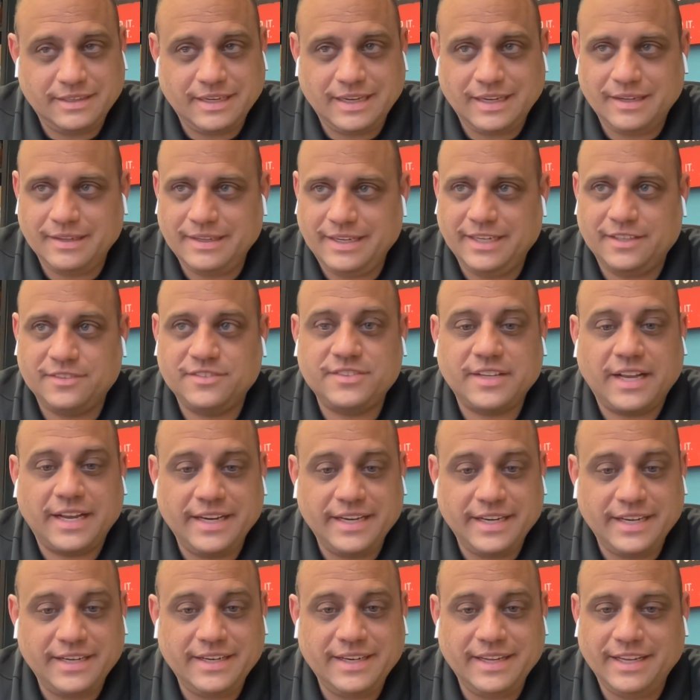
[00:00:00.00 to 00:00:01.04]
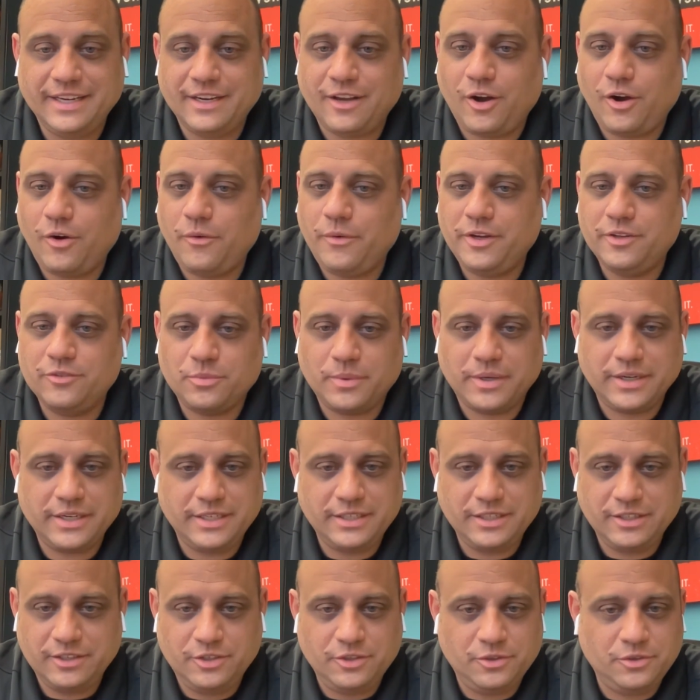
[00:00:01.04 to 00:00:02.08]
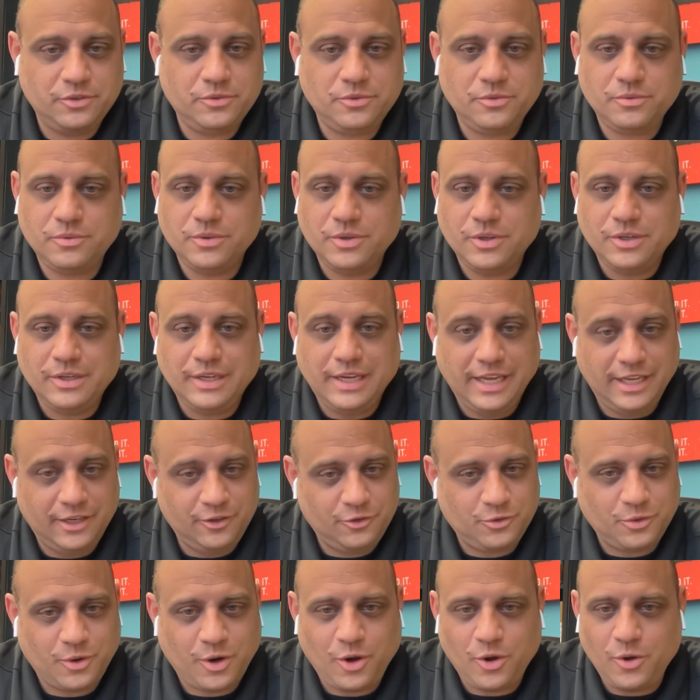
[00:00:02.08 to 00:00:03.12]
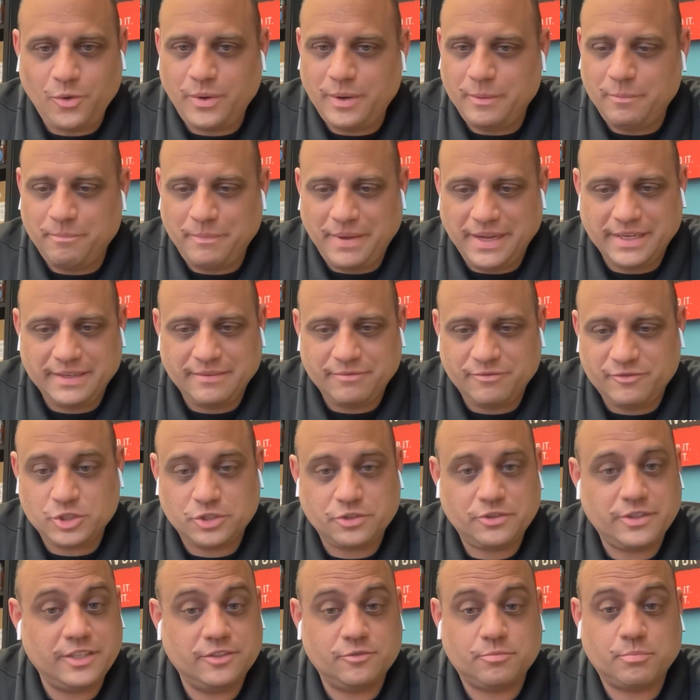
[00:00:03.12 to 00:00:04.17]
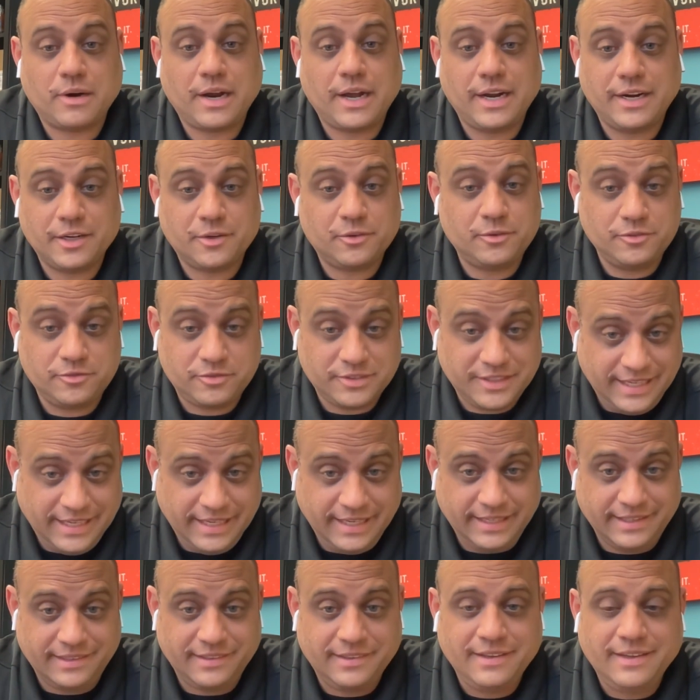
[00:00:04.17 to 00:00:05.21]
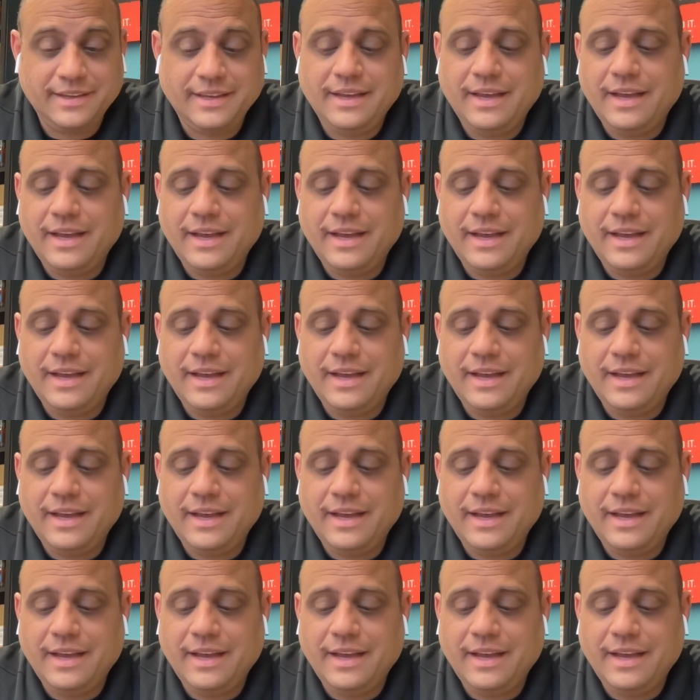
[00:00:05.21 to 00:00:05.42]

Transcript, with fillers: uh, excited and always wanting to do and grow and make sure his product was king.